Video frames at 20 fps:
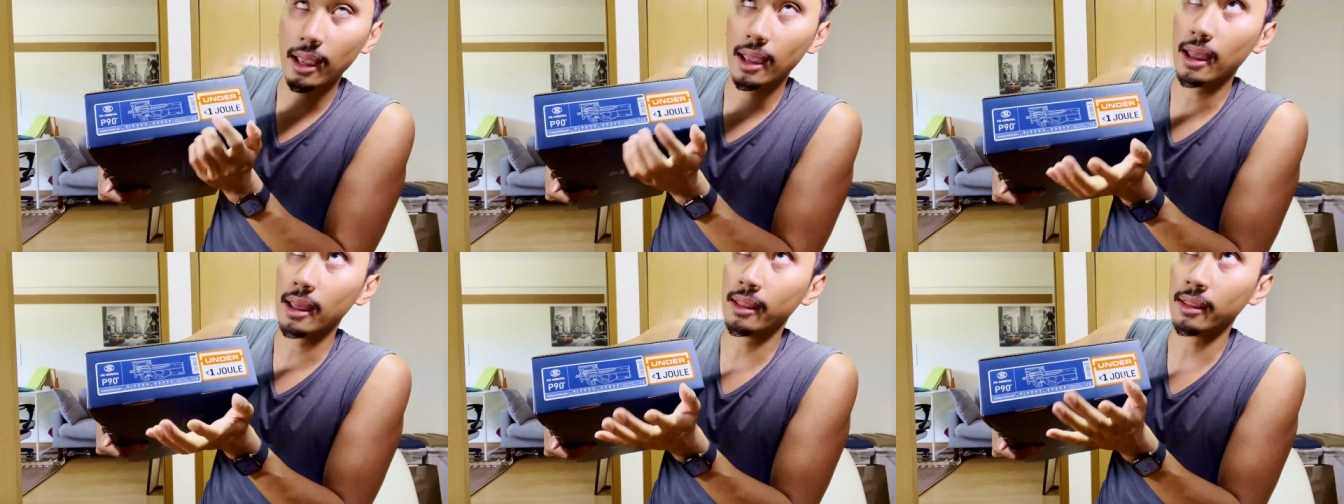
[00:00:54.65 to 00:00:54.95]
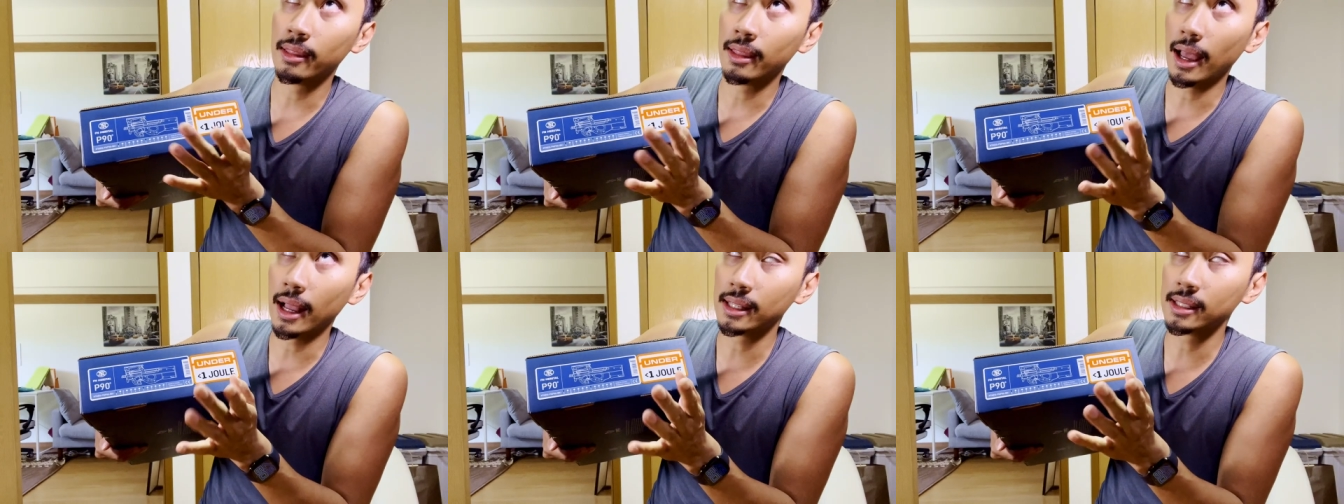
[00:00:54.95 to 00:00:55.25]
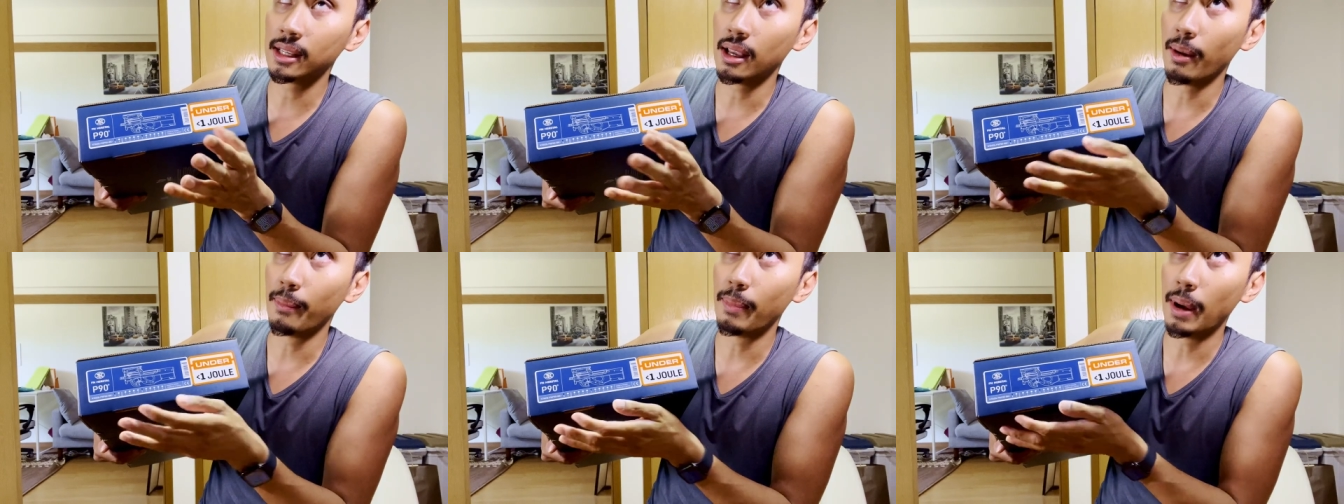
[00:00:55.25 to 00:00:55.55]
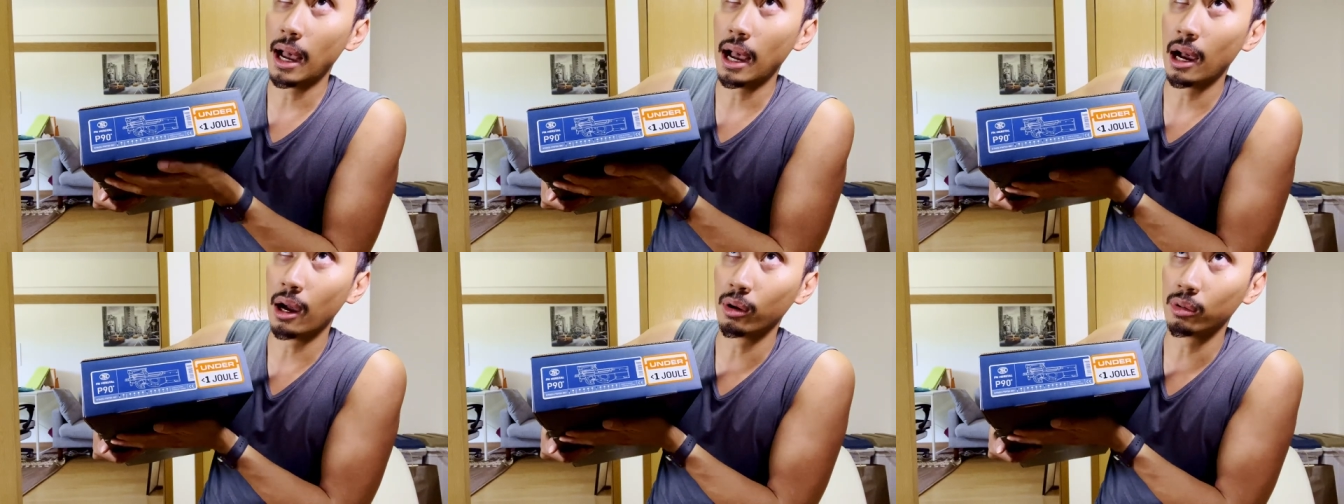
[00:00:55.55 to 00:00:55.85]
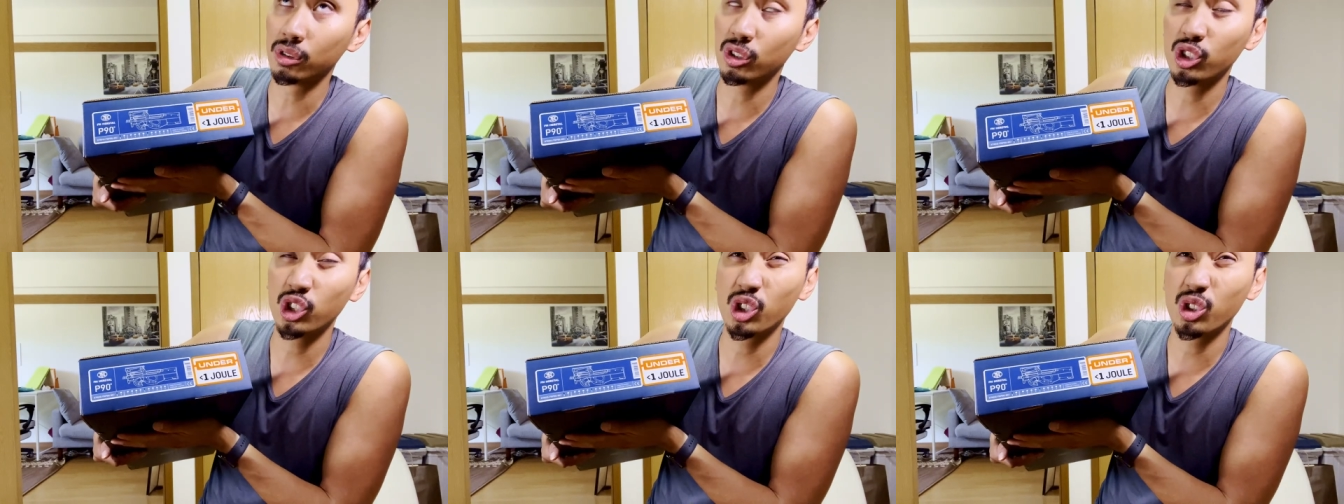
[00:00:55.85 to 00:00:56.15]
and that's
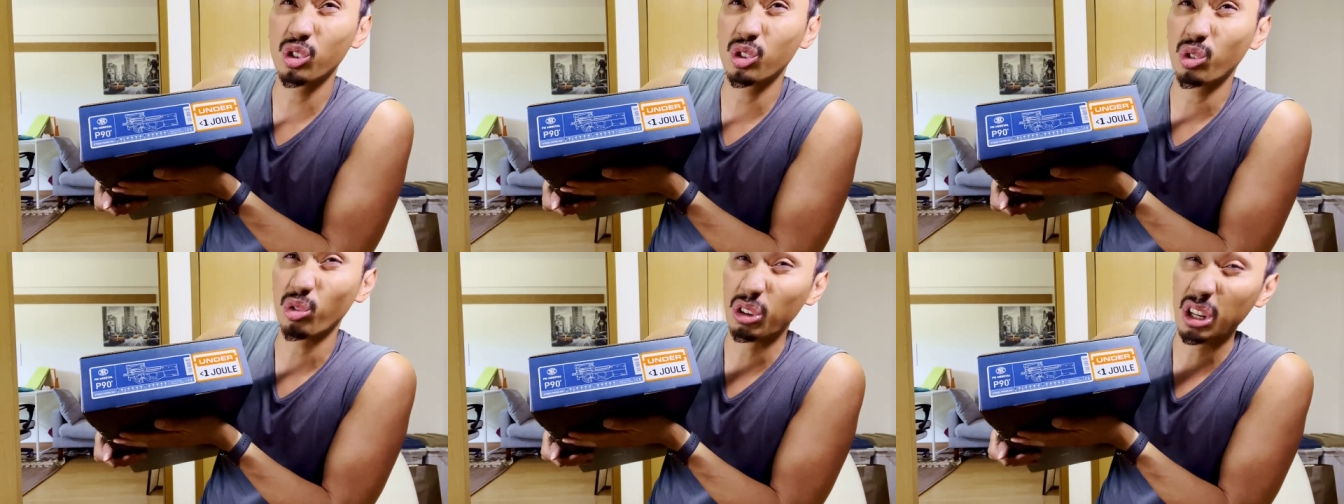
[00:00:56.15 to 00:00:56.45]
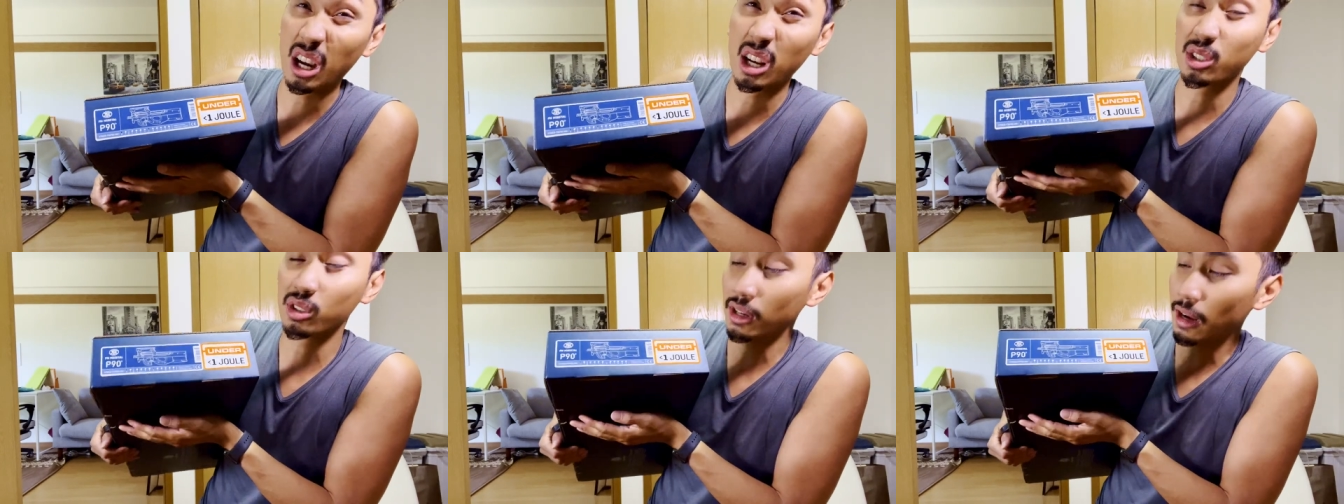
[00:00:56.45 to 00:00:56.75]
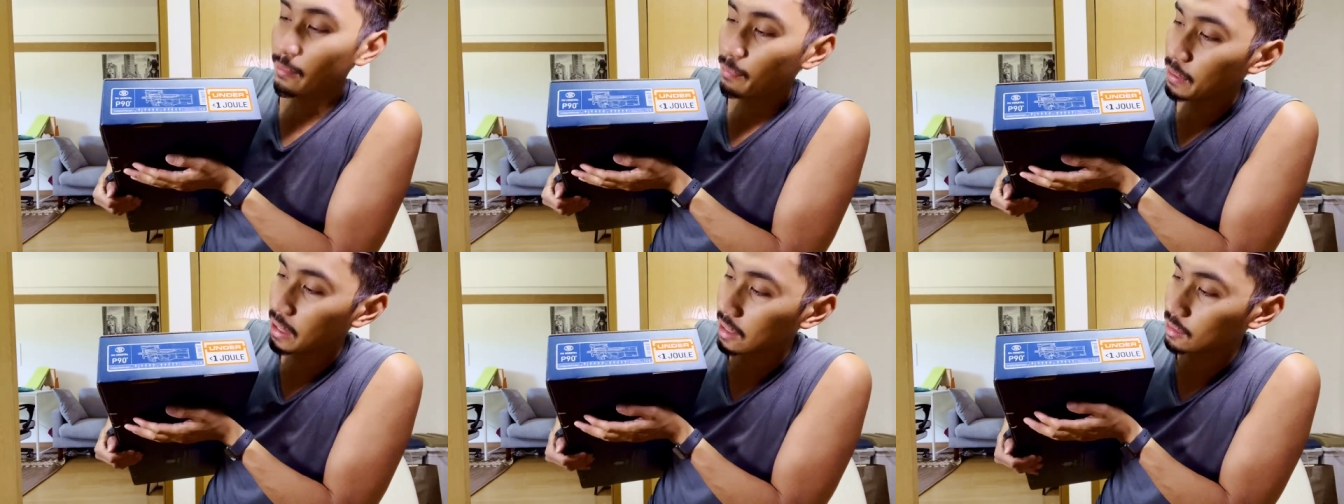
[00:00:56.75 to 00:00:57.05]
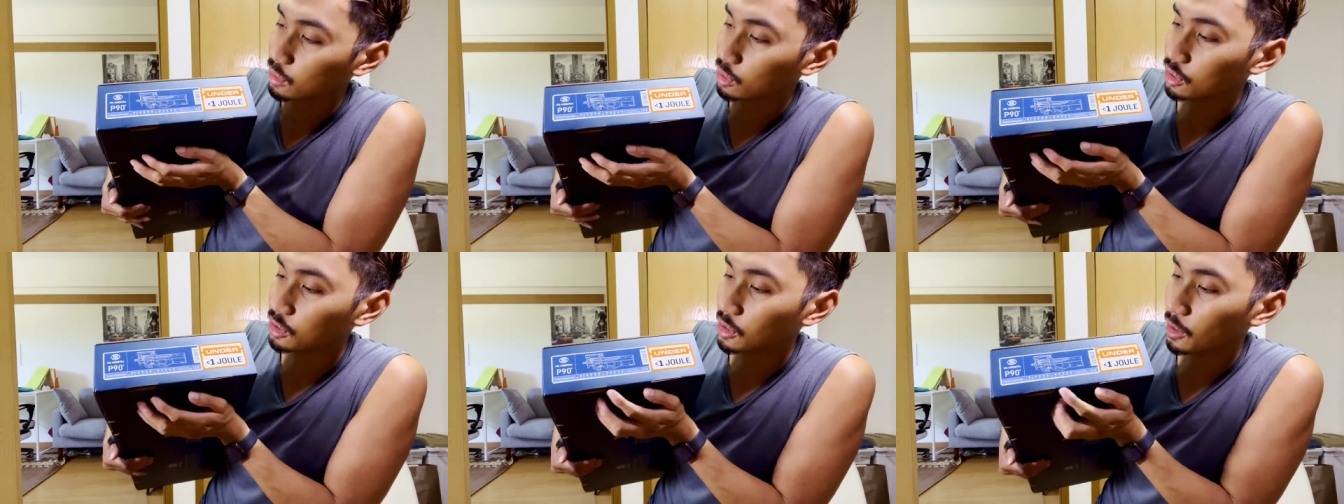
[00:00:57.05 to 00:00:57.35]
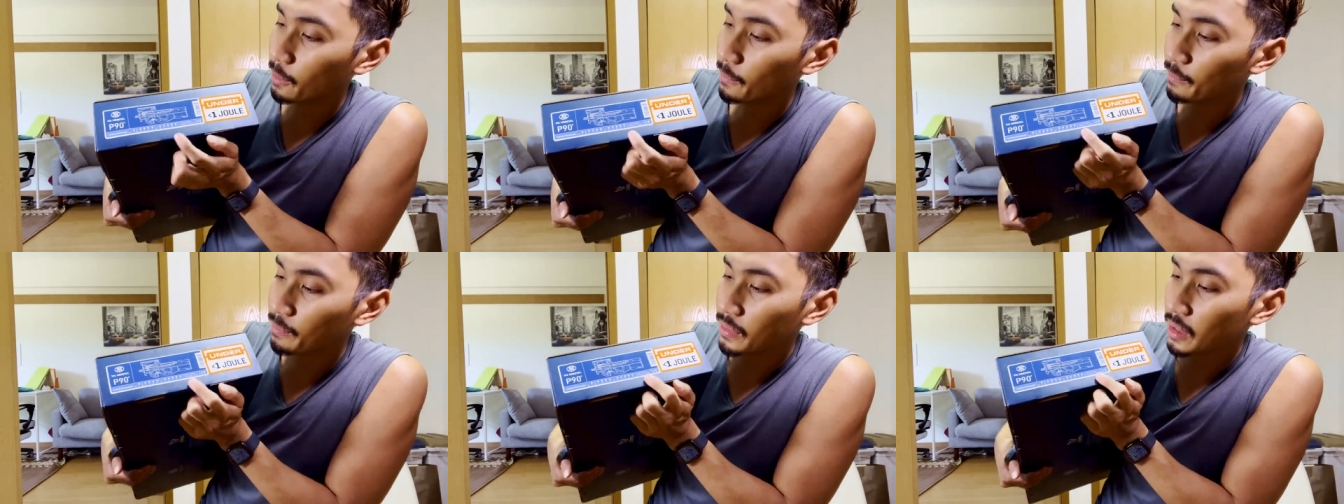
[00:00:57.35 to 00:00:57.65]
about 300 FPS or
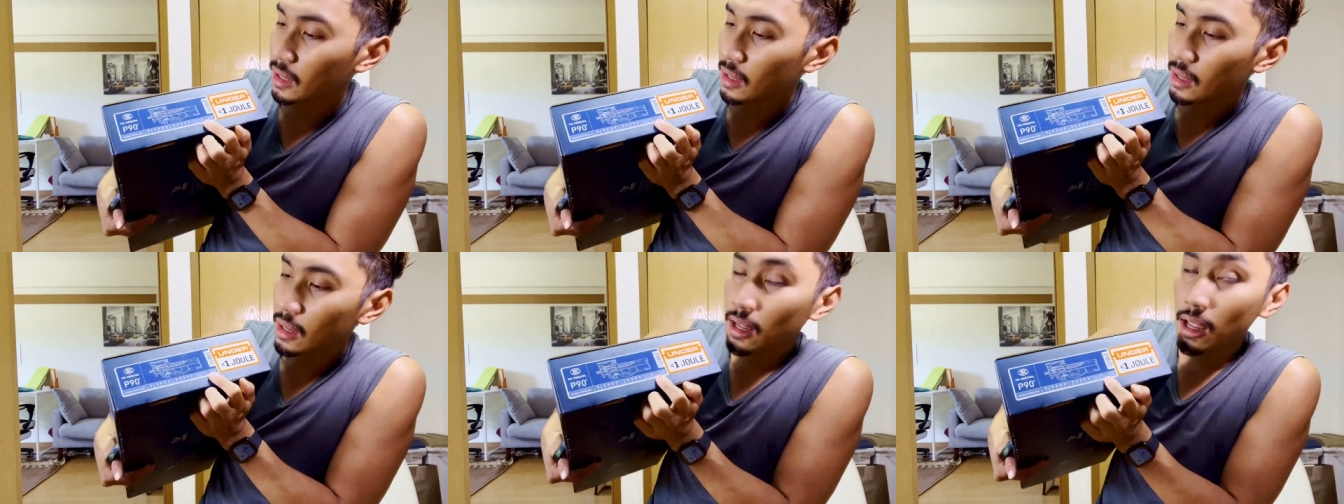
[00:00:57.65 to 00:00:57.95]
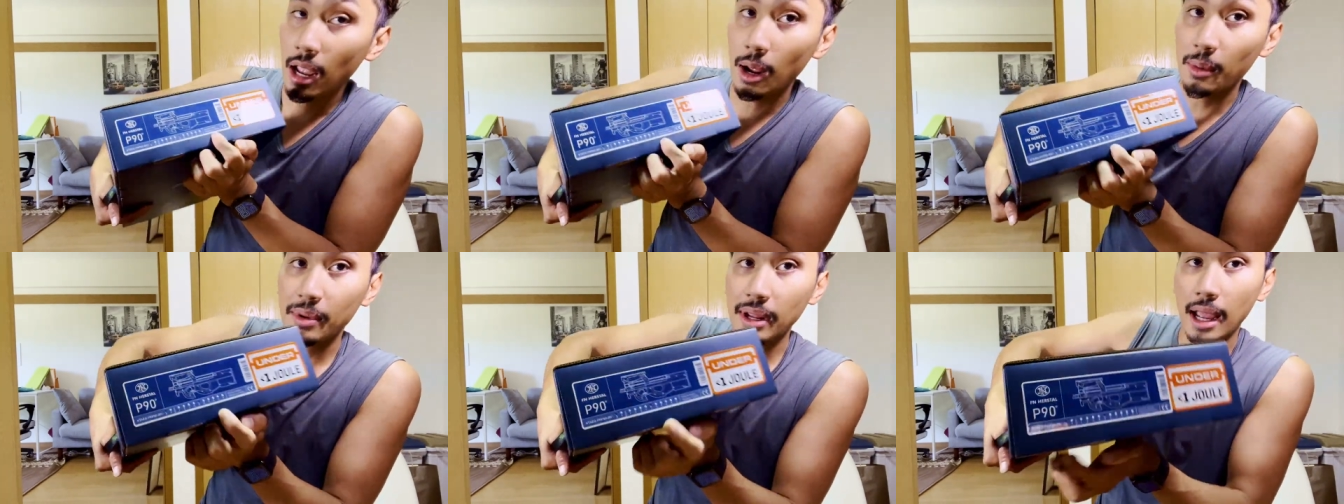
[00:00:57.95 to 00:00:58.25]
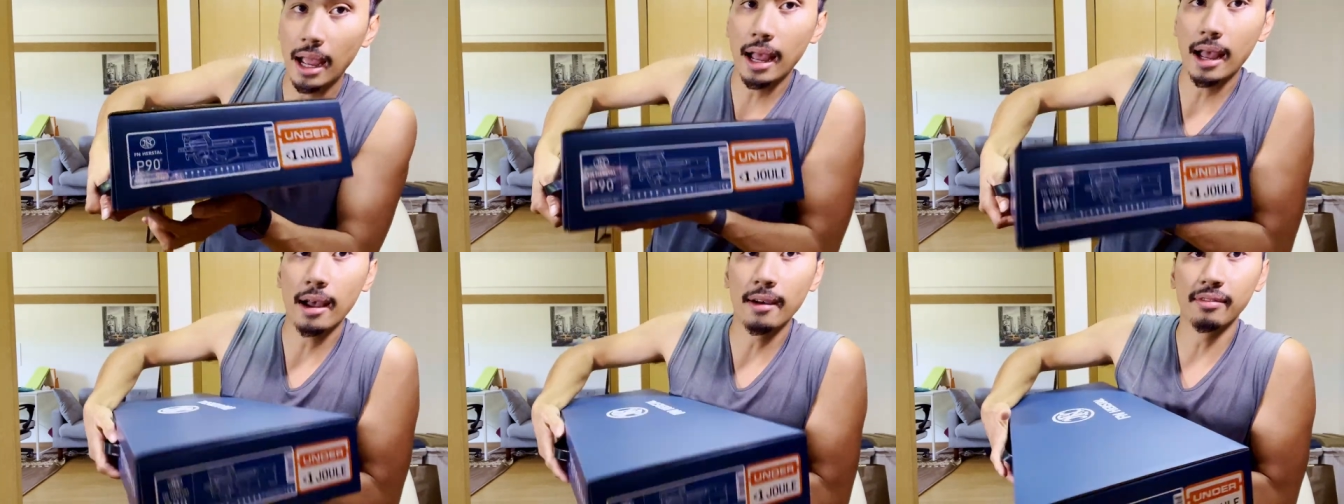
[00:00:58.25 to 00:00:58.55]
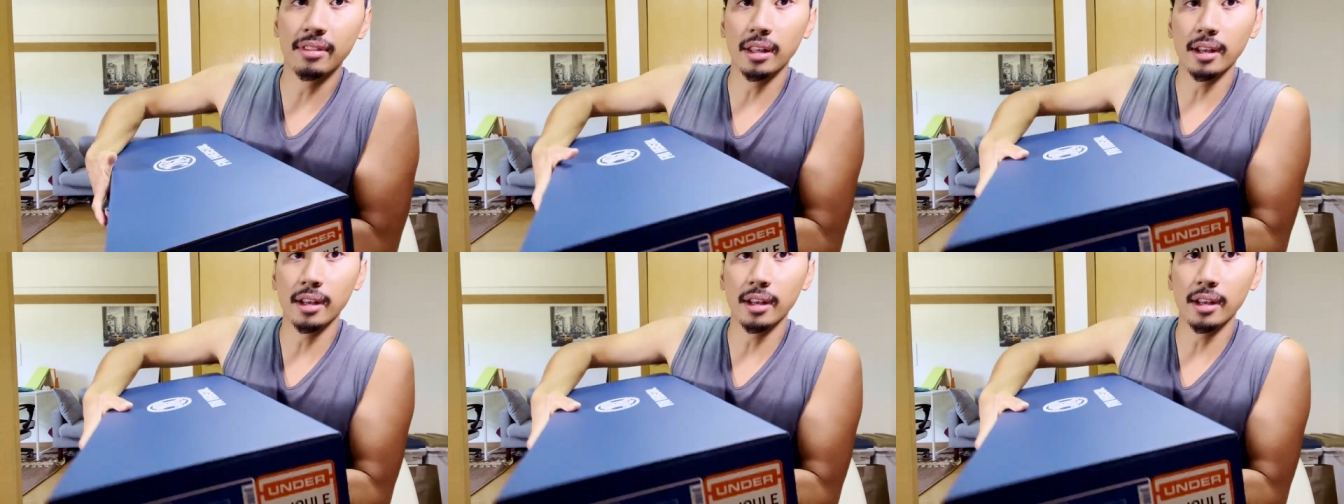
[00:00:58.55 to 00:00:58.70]
so and we have the